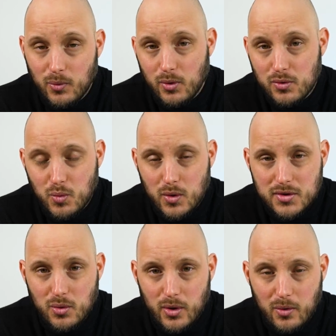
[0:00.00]

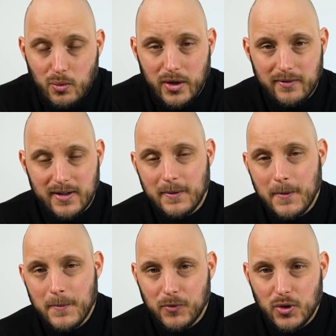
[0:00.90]
Once you are aware of it,
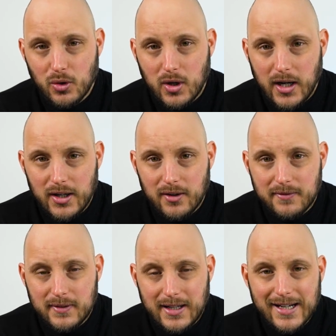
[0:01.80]
you kind
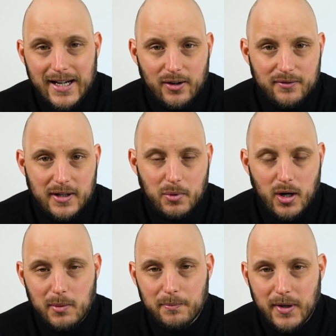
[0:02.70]
of take care of that
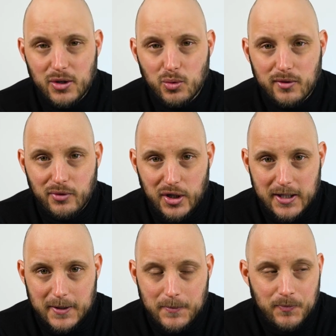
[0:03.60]
problem and you avoid it.